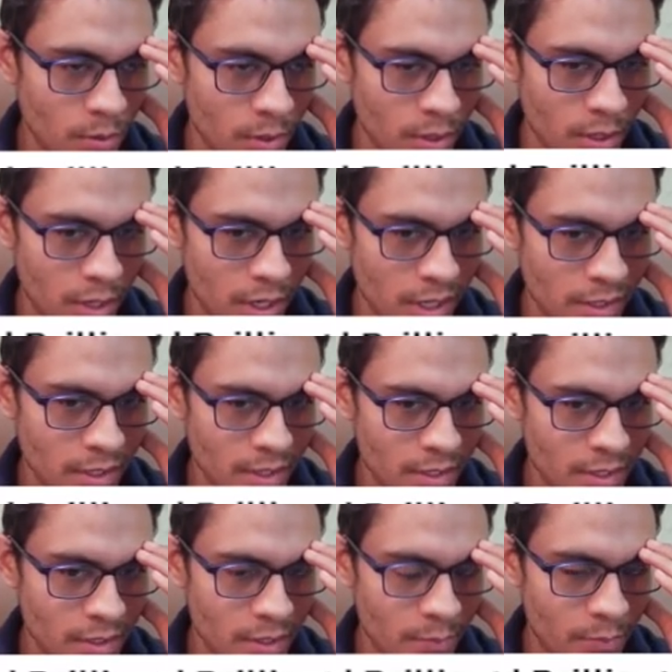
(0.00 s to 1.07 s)
And this
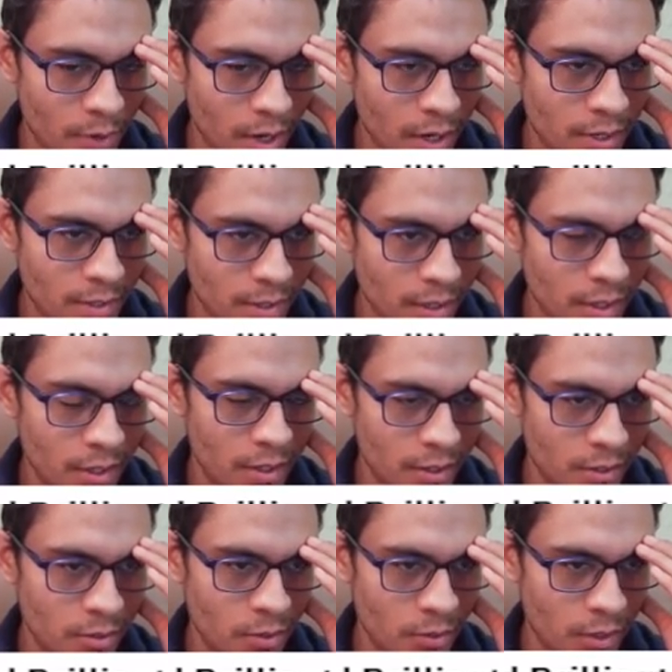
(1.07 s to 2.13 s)
is the brilliancy.
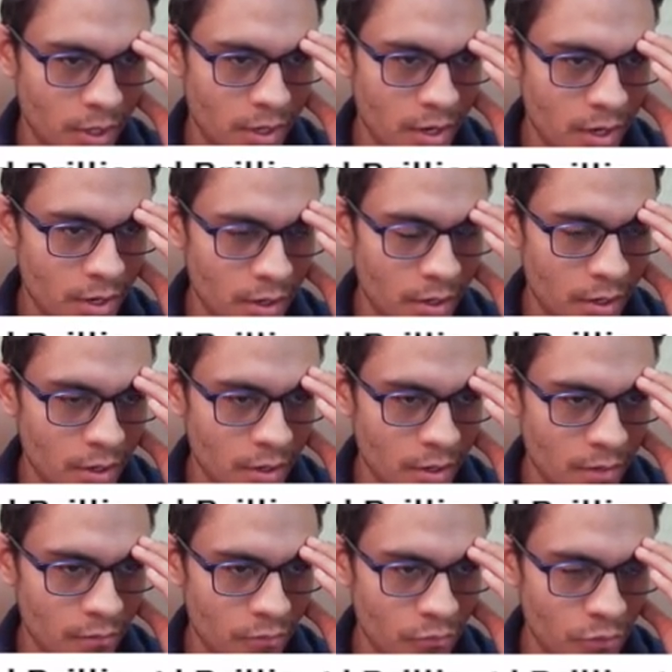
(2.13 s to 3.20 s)
So here,
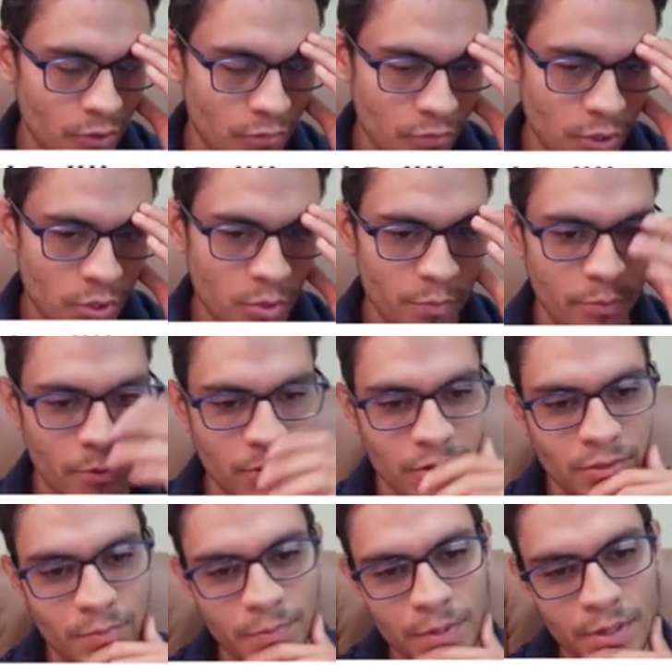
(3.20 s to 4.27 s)
feel free to pause
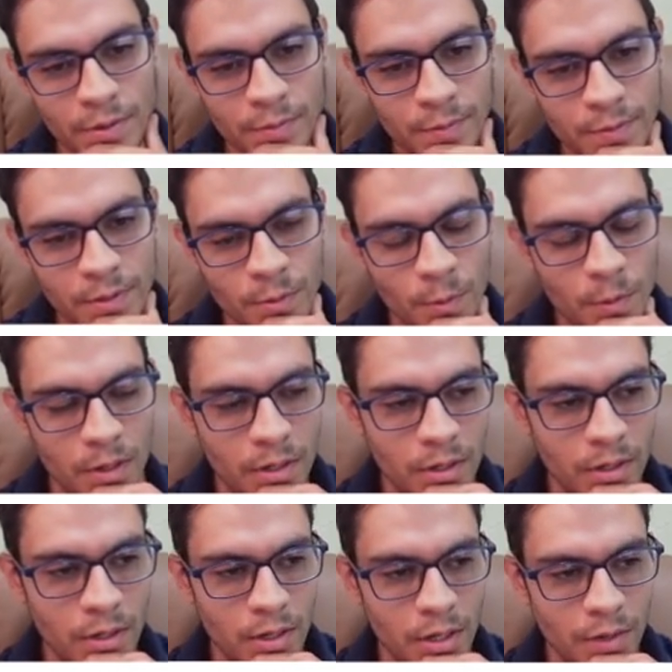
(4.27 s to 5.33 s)
the video on this one
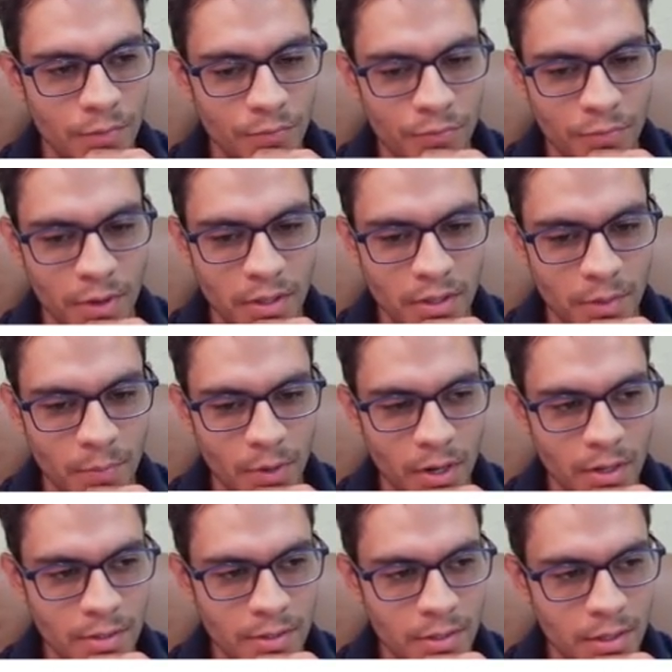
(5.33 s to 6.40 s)
and find the
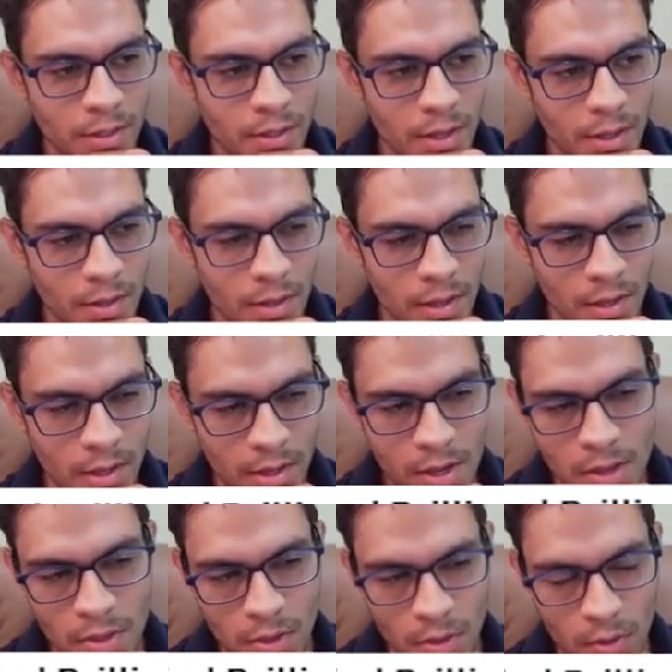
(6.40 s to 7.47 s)
brilliancy that
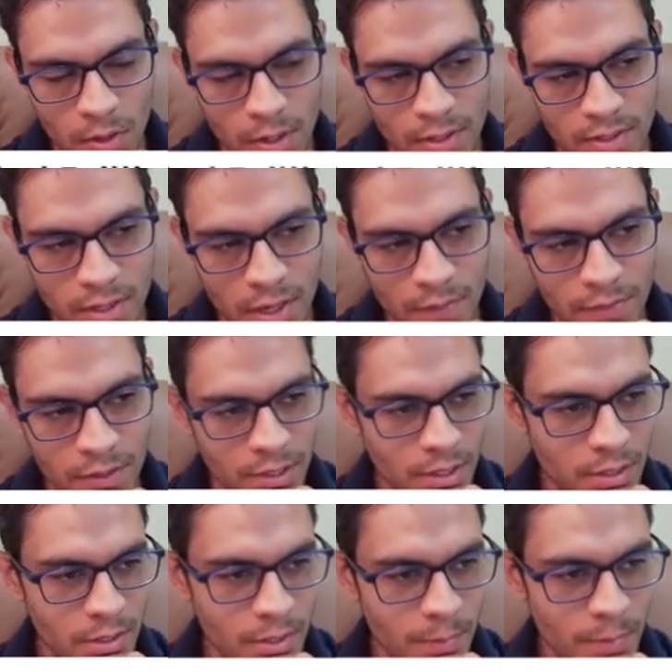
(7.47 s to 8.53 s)
not only saves
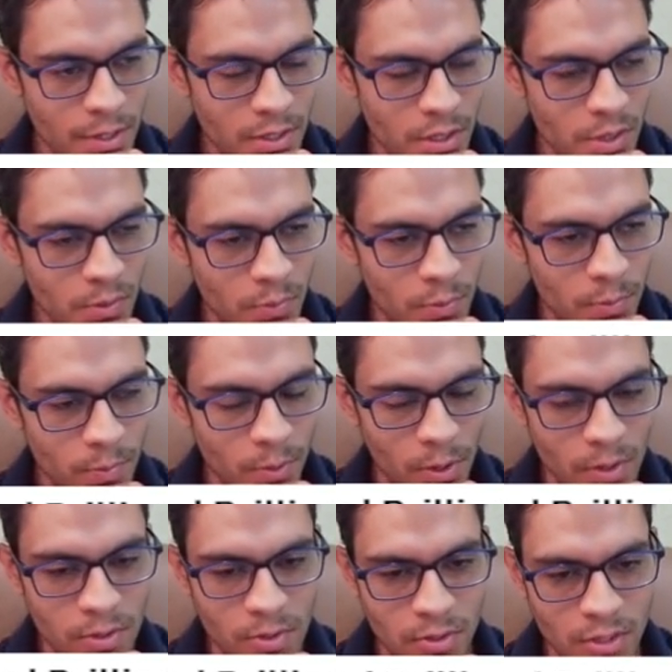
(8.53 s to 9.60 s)
this bishop, but
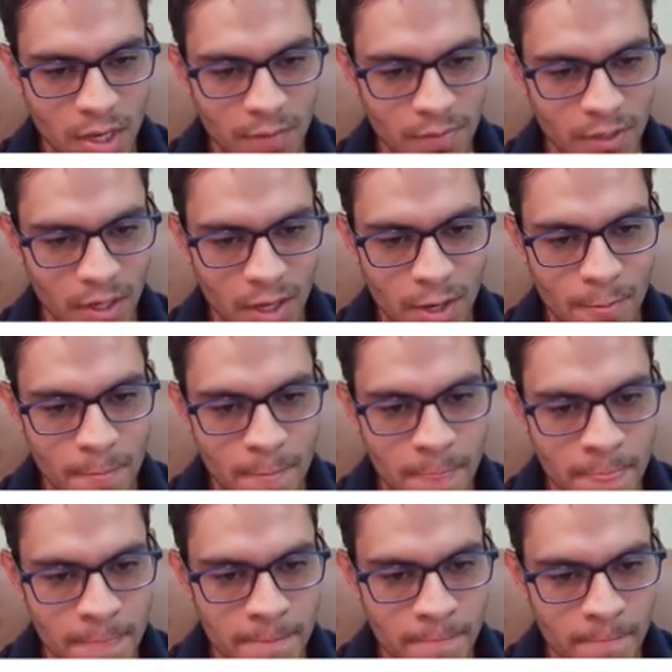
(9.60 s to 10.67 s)
also saves the game
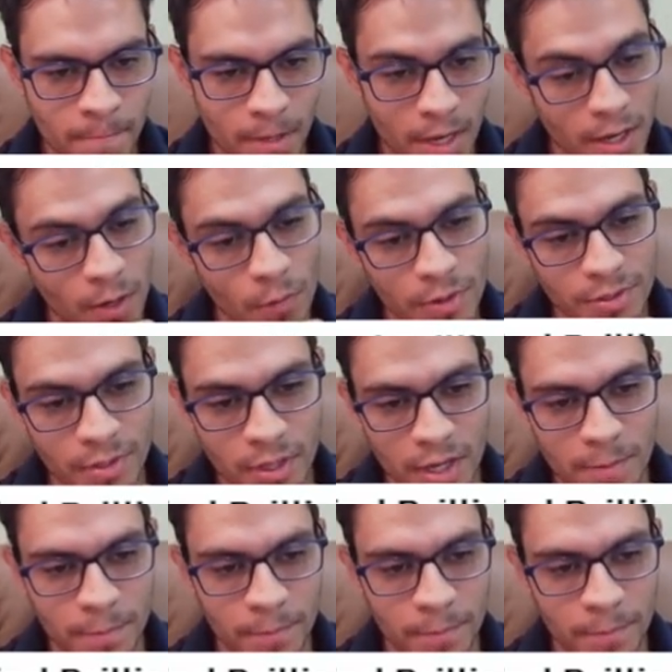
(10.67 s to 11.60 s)
and wins the game.